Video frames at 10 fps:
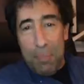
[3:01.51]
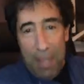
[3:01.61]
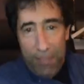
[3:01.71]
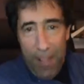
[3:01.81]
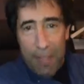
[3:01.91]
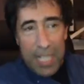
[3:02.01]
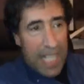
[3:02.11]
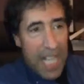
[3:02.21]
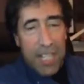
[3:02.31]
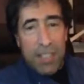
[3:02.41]
my family, the
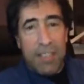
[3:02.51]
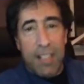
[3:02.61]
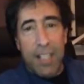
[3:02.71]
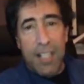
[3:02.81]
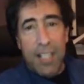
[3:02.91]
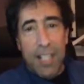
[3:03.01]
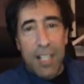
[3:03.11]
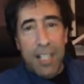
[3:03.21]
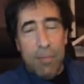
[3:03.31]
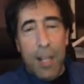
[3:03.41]
kids,
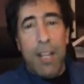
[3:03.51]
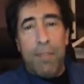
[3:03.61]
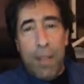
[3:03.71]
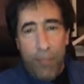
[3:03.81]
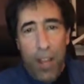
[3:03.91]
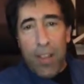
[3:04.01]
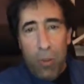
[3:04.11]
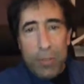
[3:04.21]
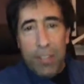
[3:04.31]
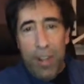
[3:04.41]
if my
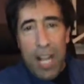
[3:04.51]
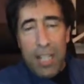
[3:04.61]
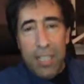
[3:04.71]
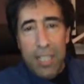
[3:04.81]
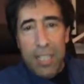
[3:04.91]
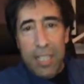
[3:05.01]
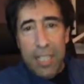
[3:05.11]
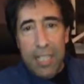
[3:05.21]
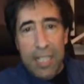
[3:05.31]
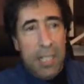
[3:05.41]
father-in-law was around,
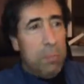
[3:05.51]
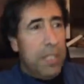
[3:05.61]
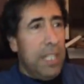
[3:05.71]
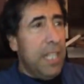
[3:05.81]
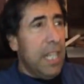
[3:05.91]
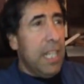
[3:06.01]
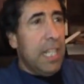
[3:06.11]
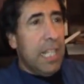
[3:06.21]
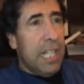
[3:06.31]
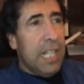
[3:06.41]
he'd be
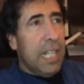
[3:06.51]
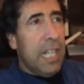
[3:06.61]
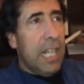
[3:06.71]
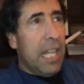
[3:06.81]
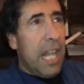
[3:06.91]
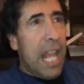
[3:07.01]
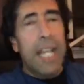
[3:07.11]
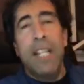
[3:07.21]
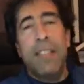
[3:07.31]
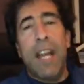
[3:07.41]

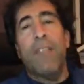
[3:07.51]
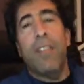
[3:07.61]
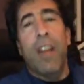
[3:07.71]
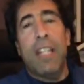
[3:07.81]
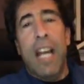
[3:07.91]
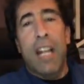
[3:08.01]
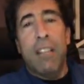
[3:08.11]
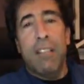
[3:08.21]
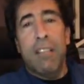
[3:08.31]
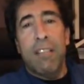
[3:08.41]
87 right
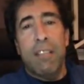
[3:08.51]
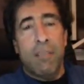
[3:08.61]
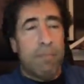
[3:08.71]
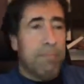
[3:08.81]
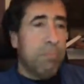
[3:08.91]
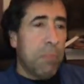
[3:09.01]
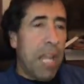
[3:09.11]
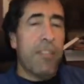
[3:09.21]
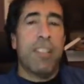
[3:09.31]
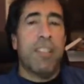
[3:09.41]
now.
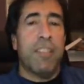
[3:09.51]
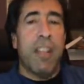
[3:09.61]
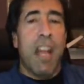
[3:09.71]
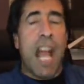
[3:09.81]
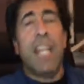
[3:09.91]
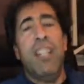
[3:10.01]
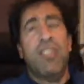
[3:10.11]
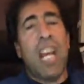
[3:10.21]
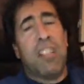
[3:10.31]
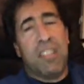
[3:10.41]
Andrea says,
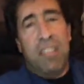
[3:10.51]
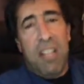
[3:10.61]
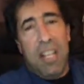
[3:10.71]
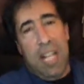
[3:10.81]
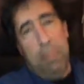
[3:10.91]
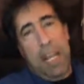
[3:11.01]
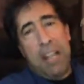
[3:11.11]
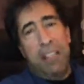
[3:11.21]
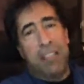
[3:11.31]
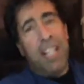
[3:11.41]
86! He'd be
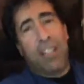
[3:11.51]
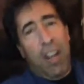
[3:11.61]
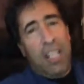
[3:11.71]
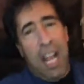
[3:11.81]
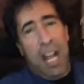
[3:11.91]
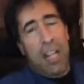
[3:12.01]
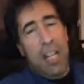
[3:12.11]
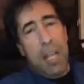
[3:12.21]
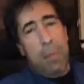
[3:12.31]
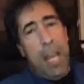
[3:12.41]
86 right now.
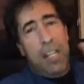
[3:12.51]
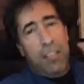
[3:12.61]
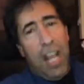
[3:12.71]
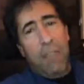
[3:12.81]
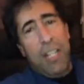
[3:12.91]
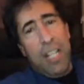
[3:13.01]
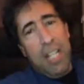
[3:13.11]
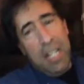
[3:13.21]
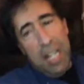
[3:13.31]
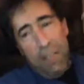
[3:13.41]
He'd be 87
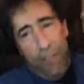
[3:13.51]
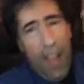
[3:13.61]
in